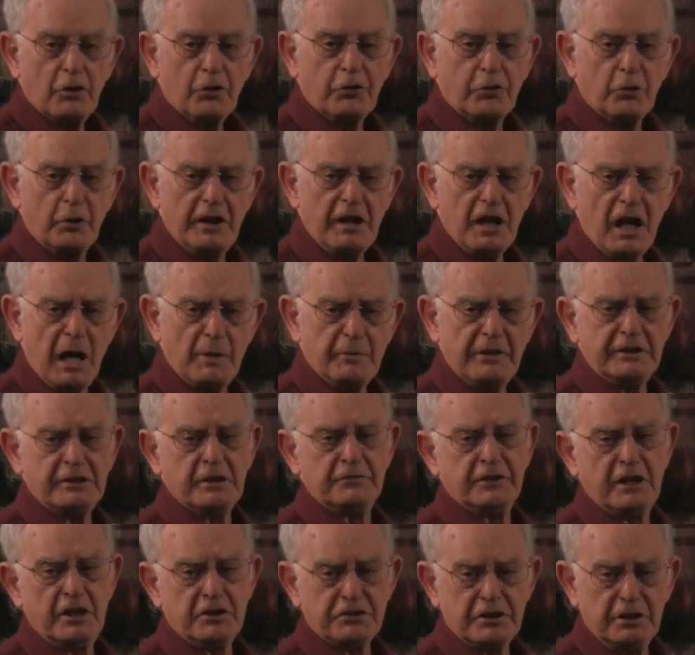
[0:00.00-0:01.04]
3 Army
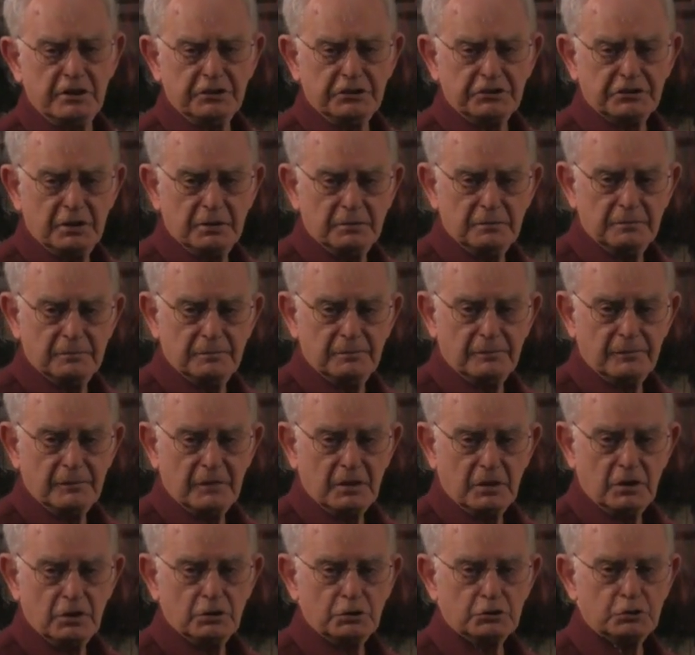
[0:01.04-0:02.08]
divisions,
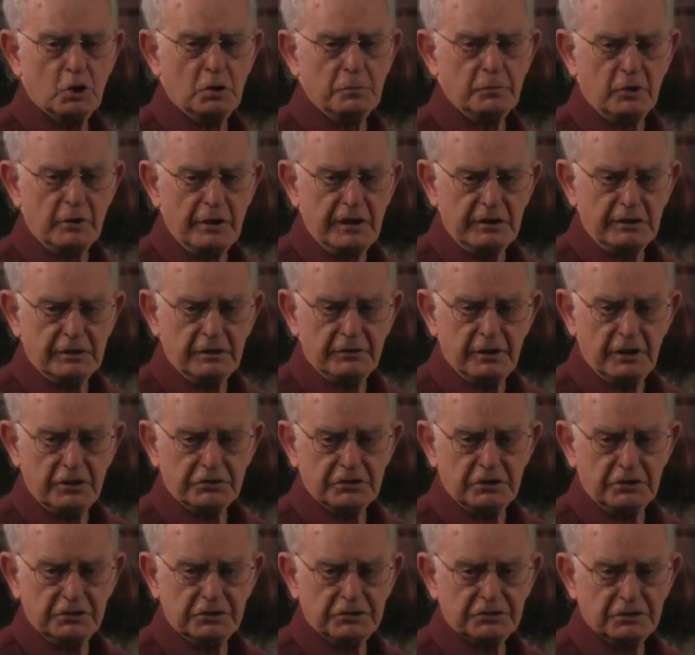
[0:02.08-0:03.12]
2 Marine
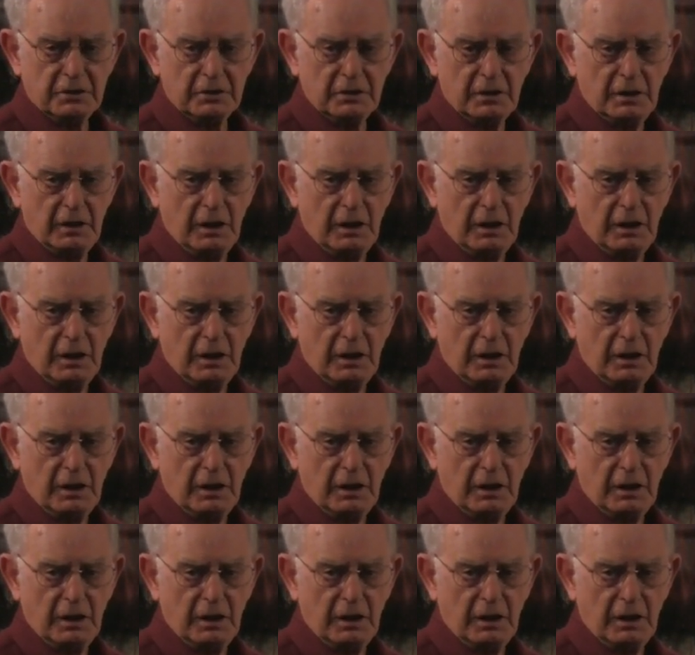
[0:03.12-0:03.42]
divisions,